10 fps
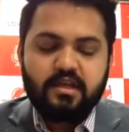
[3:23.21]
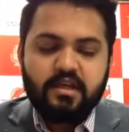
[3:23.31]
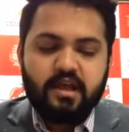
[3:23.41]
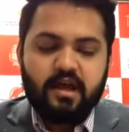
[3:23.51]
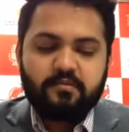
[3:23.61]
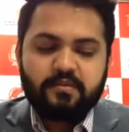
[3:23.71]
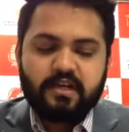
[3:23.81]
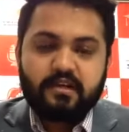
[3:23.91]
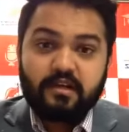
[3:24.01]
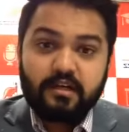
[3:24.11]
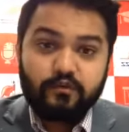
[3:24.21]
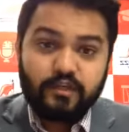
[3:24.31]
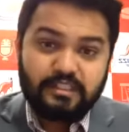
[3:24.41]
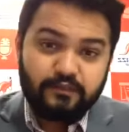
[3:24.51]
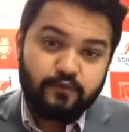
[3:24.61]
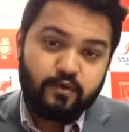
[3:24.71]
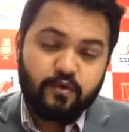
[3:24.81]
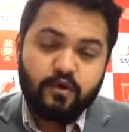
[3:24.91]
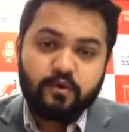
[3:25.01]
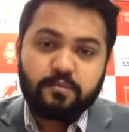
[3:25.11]
There are currently 24
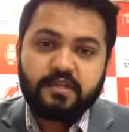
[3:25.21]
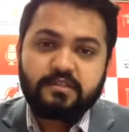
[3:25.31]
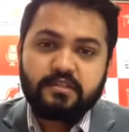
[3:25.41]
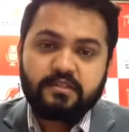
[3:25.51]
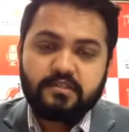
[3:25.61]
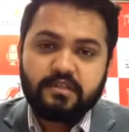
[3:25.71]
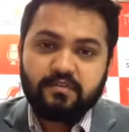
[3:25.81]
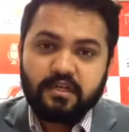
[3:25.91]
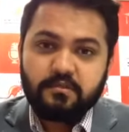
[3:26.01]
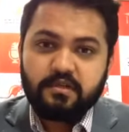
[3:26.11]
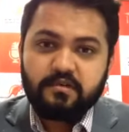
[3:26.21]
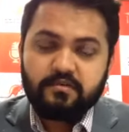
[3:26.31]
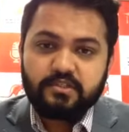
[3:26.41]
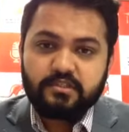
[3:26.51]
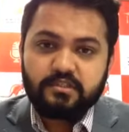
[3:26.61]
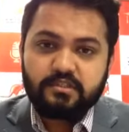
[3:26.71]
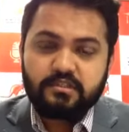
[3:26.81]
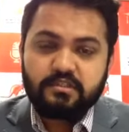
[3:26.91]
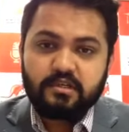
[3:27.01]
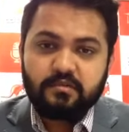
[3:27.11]
occupations available, which
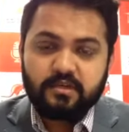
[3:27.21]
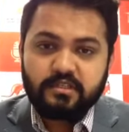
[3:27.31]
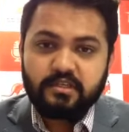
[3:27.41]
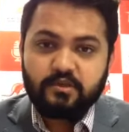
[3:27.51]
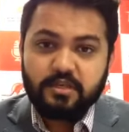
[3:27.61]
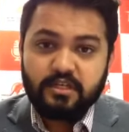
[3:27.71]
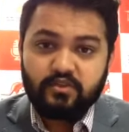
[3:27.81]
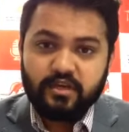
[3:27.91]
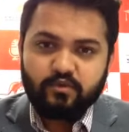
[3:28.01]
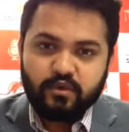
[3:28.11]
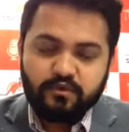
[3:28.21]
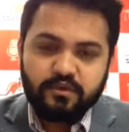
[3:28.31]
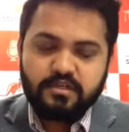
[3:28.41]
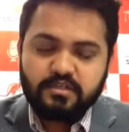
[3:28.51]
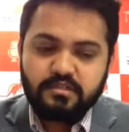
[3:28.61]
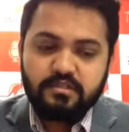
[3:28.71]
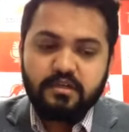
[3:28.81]
is considered to be a trade qualifications.